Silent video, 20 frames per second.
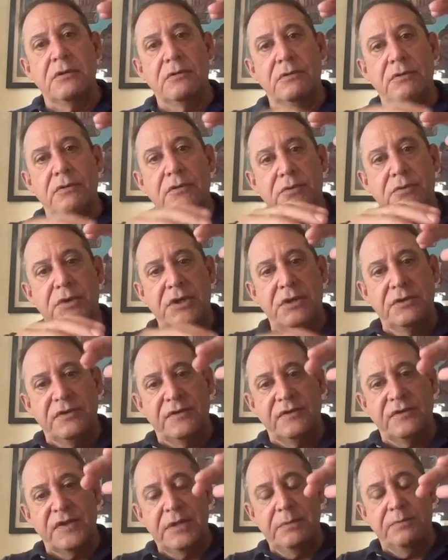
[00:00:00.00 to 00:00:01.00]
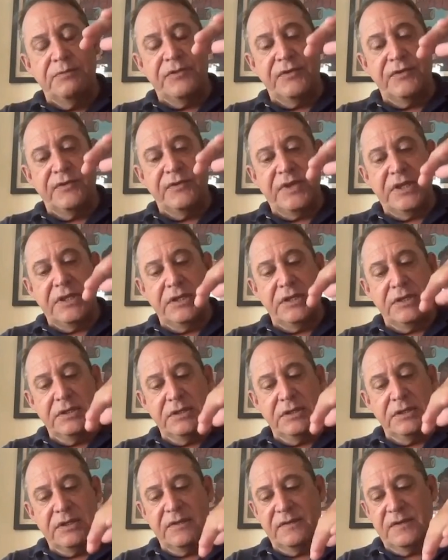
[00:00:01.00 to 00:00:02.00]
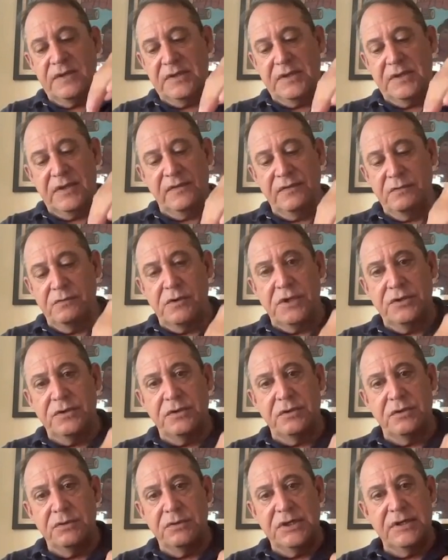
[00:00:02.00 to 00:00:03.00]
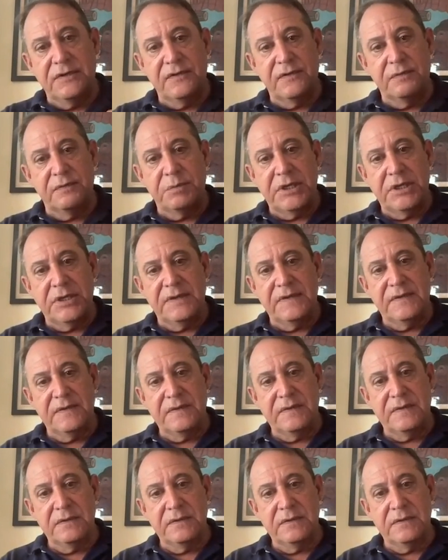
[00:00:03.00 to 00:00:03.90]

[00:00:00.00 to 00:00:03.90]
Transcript: the whale just keeps descending because it doesn't want you in its space.